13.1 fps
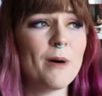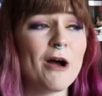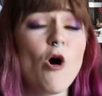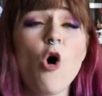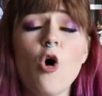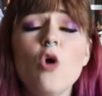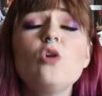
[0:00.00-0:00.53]
but
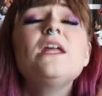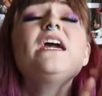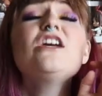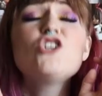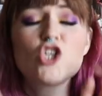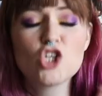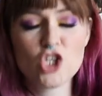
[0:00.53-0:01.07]

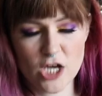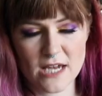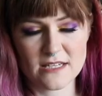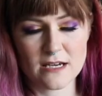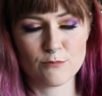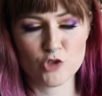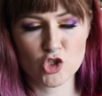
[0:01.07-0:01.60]
holy
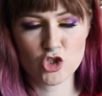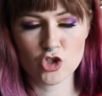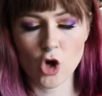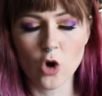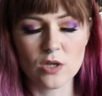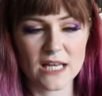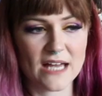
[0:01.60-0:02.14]
shit i'm
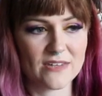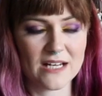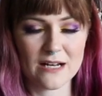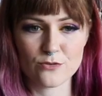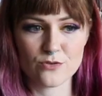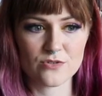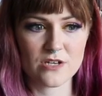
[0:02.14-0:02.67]
so glad that
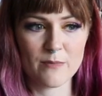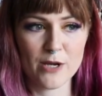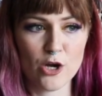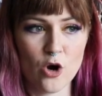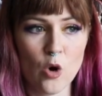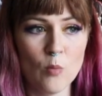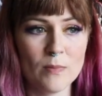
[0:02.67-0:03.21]
andrew's
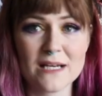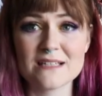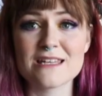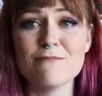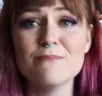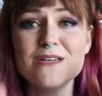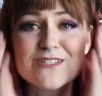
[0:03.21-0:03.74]
coming home
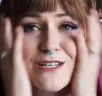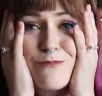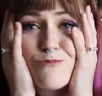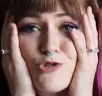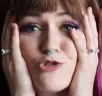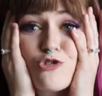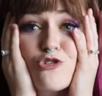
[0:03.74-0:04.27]
because i miss
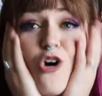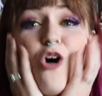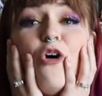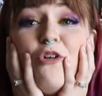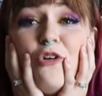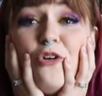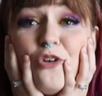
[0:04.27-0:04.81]
him
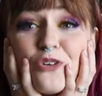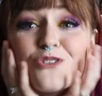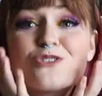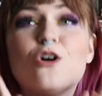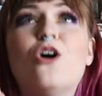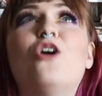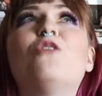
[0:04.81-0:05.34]
so
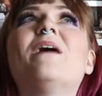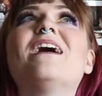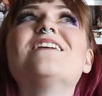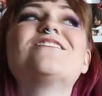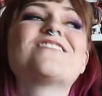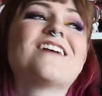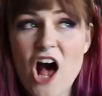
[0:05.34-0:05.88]
so
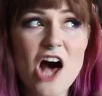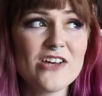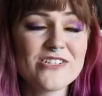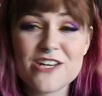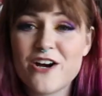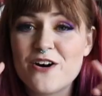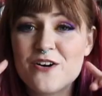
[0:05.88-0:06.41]
much
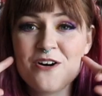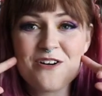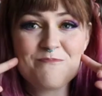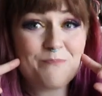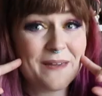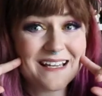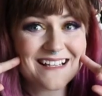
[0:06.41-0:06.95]
also
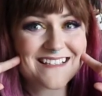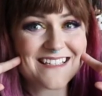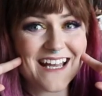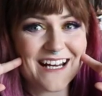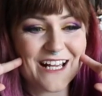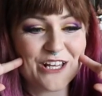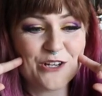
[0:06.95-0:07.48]
big
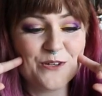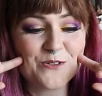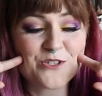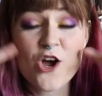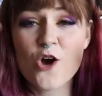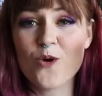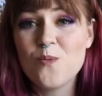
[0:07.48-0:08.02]
exciting
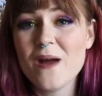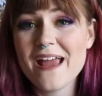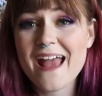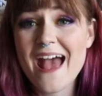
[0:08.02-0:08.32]
news. We